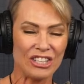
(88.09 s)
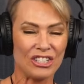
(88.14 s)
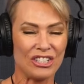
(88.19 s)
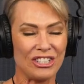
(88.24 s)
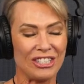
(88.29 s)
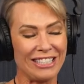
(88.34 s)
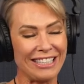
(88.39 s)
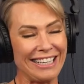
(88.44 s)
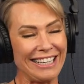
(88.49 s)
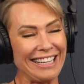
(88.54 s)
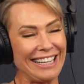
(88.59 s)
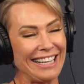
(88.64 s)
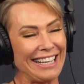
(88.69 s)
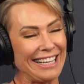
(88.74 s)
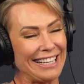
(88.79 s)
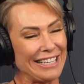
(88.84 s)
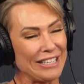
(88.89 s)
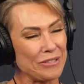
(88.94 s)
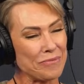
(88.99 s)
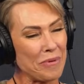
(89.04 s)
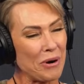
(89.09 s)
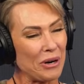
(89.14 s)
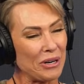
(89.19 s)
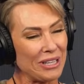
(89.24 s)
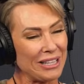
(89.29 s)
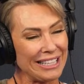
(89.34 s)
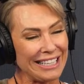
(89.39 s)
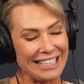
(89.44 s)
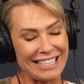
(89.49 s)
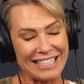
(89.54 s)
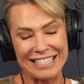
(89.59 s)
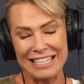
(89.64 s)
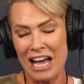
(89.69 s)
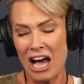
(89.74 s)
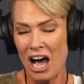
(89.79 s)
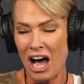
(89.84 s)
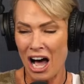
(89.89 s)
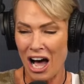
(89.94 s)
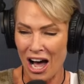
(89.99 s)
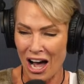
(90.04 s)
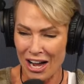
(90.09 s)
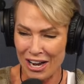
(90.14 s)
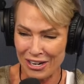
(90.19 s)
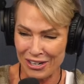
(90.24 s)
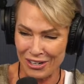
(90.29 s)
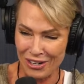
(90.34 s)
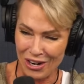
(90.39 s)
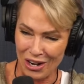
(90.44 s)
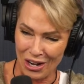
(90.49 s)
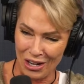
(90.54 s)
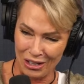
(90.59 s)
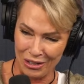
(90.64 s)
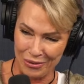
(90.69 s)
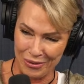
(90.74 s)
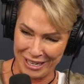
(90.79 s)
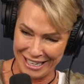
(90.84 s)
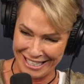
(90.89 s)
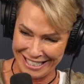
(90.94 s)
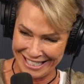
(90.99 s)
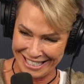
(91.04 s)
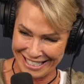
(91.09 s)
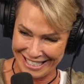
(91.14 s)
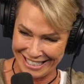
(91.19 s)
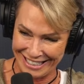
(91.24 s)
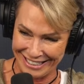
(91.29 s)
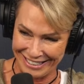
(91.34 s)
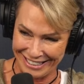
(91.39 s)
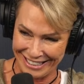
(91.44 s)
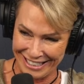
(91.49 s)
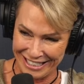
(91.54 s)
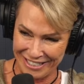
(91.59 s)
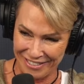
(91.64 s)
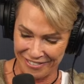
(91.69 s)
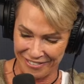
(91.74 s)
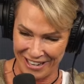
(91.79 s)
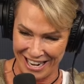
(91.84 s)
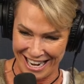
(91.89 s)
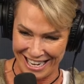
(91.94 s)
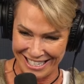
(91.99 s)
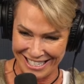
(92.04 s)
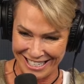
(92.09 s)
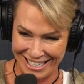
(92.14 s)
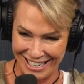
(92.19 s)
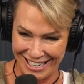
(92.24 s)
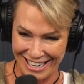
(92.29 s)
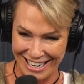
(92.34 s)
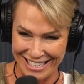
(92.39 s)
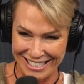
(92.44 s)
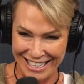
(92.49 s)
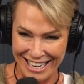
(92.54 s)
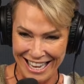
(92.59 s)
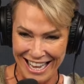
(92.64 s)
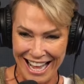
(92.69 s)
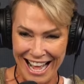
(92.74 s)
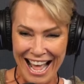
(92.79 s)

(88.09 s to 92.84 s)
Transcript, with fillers: She is part of the entire Halloween series franchise.